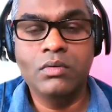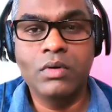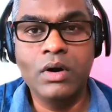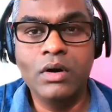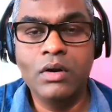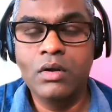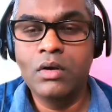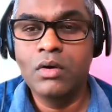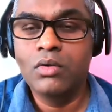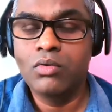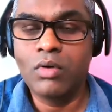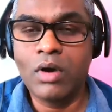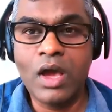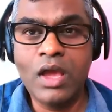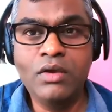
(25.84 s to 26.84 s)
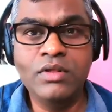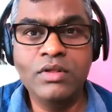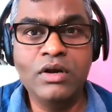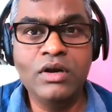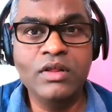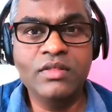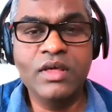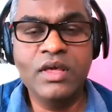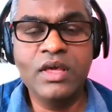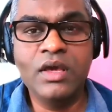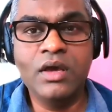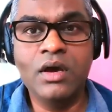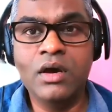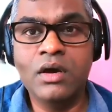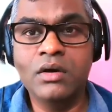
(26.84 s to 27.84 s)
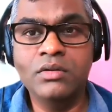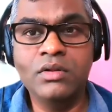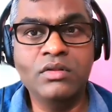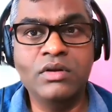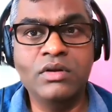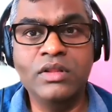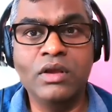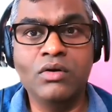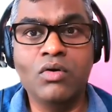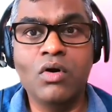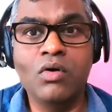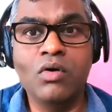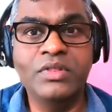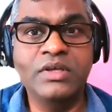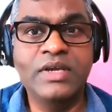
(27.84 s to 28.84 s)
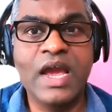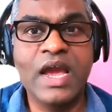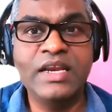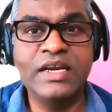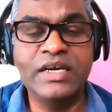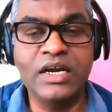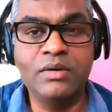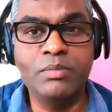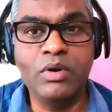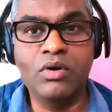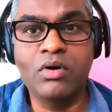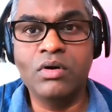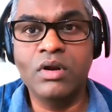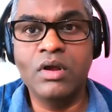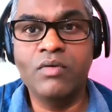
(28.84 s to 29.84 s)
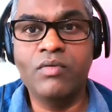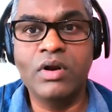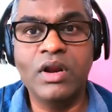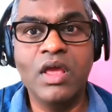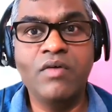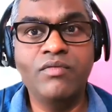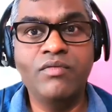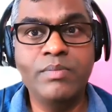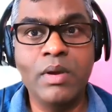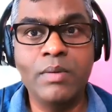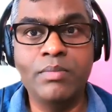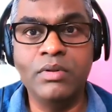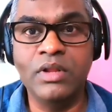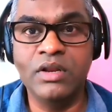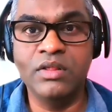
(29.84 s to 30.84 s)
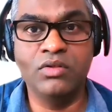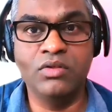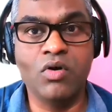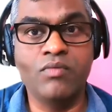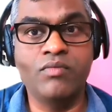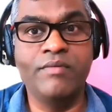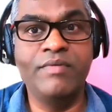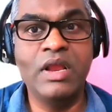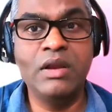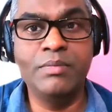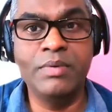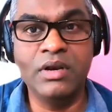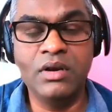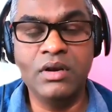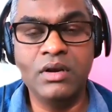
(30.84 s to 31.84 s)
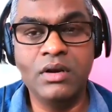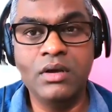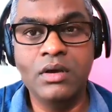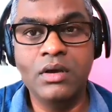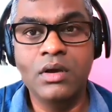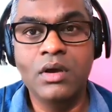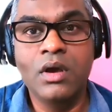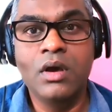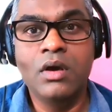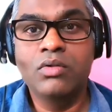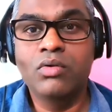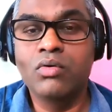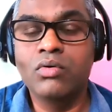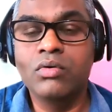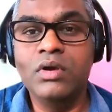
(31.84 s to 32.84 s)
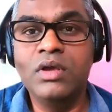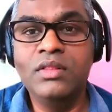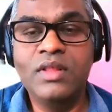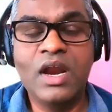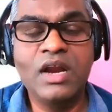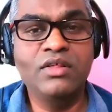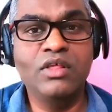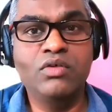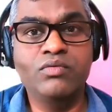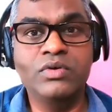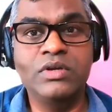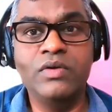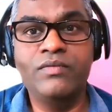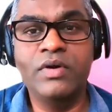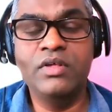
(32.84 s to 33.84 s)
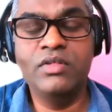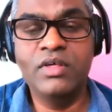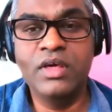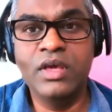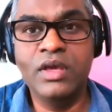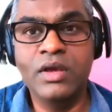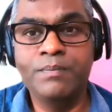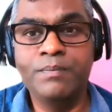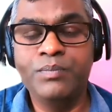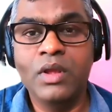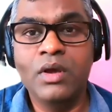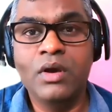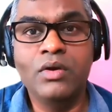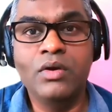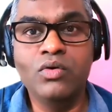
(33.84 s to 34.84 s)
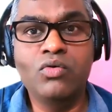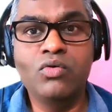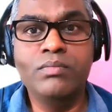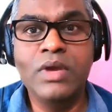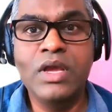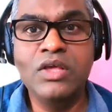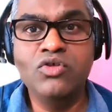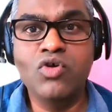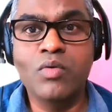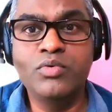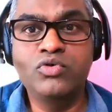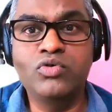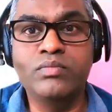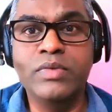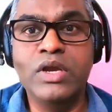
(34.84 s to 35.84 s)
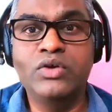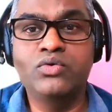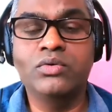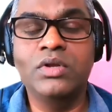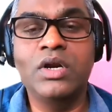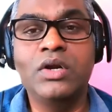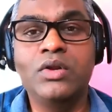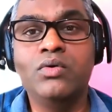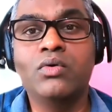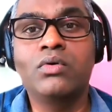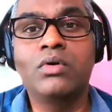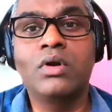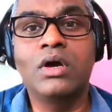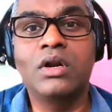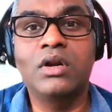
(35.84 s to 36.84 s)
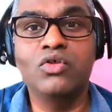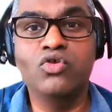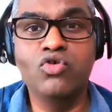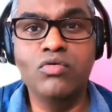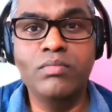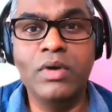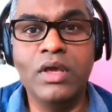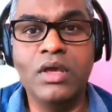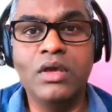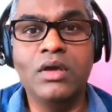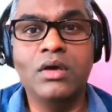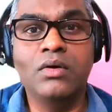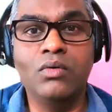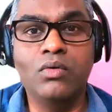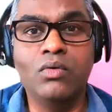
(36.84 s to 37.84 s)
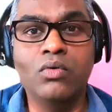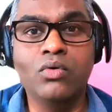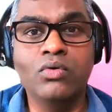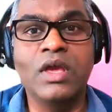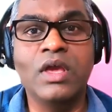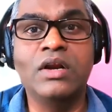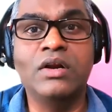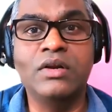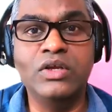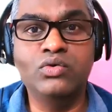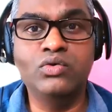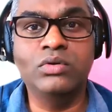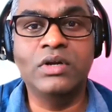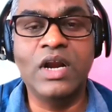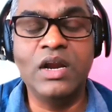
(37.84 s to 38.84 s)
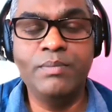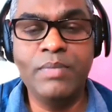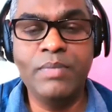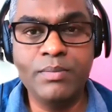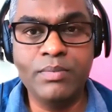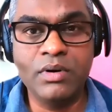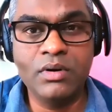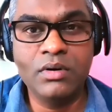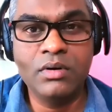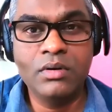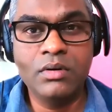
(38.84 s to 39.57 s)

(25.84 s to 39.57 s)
Right? So I generally say there's nothing wrong with the candidate because for every people there is a job available. So in that situation, if I say your main job is to make sure that your resume goes and reach to the right people.